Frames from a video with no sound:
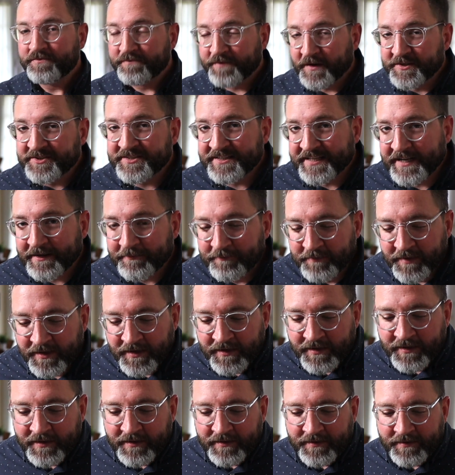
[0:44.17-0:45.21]
First step
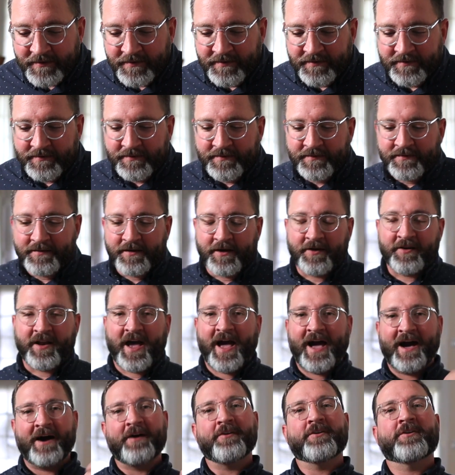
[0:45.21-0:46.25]
on
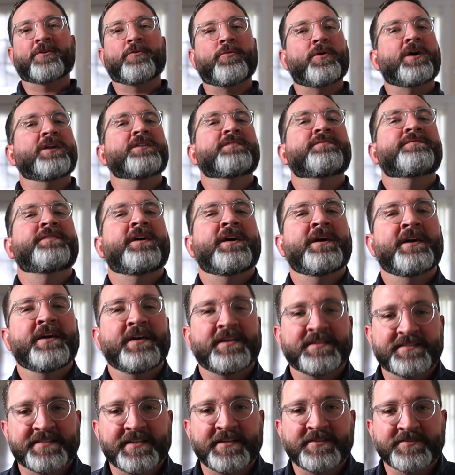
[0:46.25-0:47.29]
how to qualify a
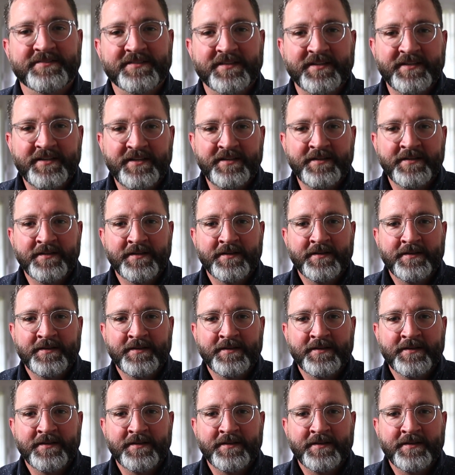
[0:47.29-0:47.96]
sales lead